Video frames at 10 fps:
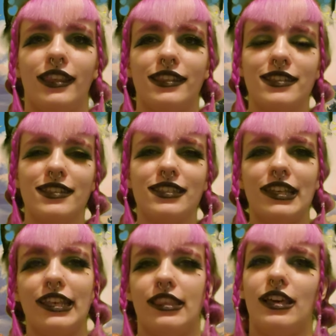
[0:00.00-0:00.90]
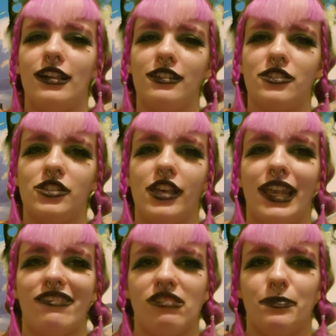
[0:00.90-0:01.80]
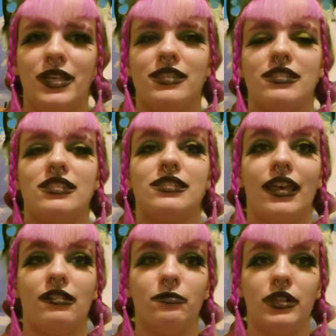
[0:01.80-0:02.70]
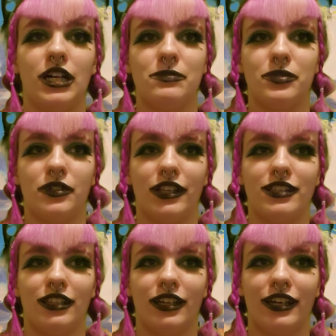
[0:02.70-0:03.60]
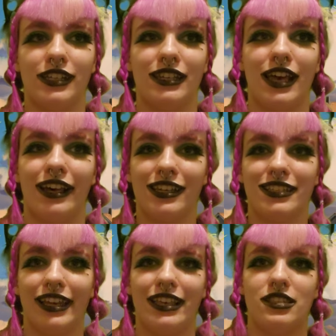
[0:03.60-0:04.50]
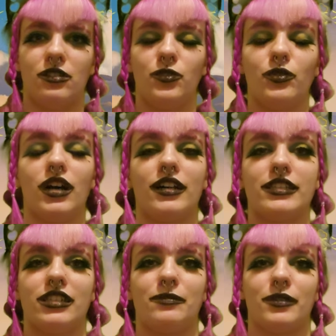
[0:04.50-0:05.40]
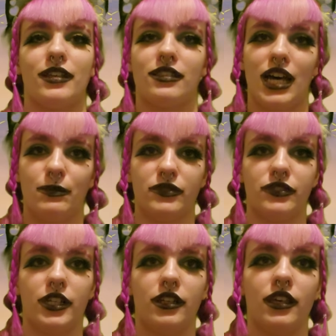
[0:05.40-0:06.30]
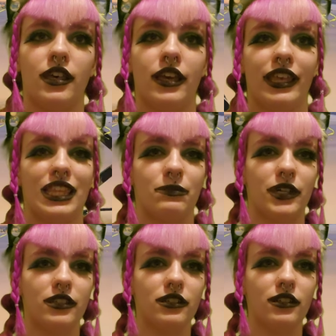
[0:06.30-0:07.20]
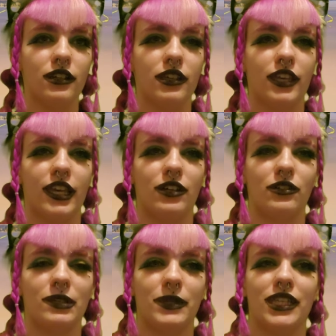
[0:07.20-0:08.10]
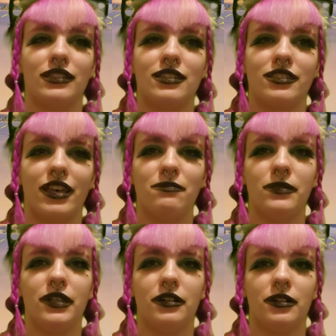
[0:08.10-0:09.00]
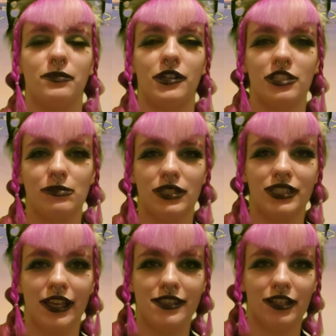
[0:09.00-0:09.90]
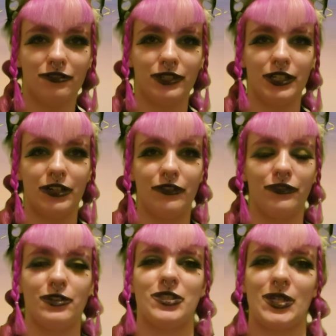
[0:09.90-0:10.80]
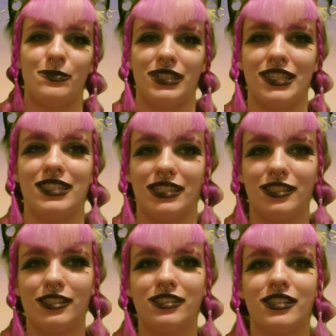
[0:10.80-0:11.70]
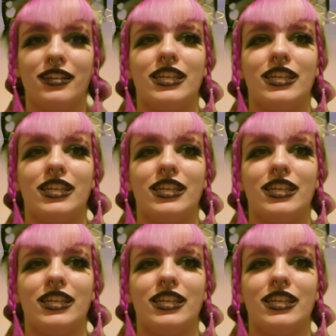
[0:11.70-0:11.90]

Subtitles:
This is an anthology, and it repeats the same plot points a lot and acts like it's a new concept on top of it. The mother can only make the same meal multiple days in a row for so many scenes.